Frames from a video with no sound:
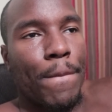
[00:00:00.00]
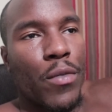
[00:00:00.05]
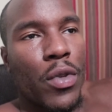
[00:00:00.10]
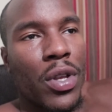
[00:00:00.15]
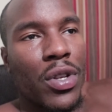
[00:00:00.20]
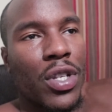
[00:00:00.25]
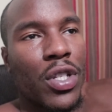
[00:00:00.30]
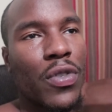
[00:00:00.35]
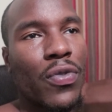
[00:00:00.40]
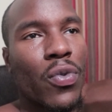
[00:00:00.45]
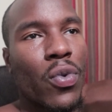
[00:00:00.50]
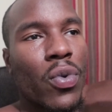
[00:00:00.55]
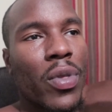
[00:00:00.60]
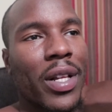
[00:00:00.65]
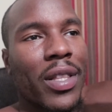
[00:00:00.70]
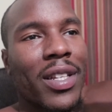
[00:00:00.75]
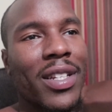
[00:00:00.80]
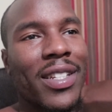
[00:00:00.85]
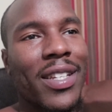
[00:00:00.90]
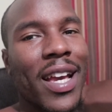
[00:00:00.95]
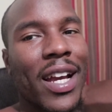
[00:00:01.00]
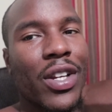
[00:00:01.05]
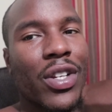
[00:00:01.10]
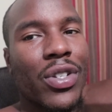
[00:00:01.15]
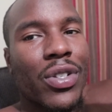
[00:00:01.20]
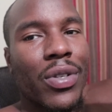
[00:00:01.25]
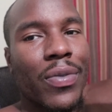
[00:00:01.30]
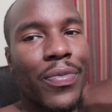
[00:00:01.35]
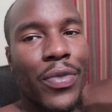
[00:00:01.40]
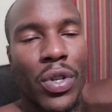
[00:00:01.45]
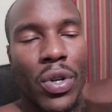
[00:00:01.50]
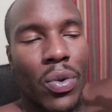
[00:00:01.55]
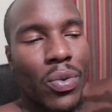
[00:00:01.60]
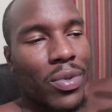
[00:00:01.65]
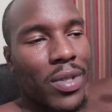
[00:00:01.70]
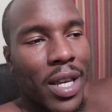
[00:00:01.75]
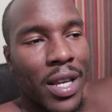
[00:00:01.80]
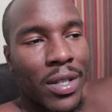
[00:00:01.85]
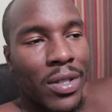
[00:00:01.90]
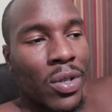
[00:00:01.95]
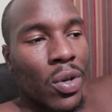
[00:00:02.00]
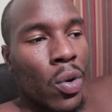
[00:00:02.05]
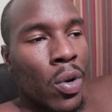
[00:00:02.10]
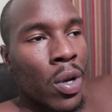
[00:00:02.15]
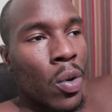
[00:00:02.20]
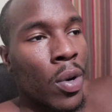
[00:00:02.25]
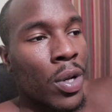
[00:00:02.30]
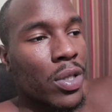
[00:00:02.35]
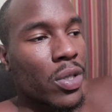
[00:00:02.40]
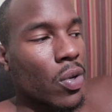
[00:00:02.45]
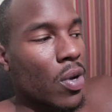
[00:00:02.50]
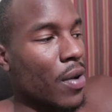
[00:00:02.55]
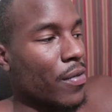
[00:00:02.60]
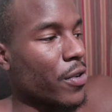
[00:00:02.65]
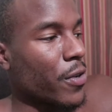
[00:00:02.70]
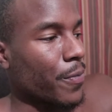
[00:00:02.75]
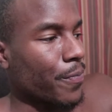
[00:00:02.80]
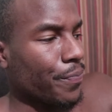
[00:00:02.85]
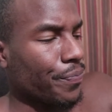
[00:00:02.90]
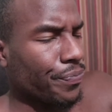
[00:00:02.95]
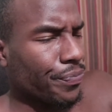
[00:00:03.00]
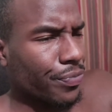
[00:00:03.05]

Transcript: it's just for like the texture. You don't taste the oil whatsoever,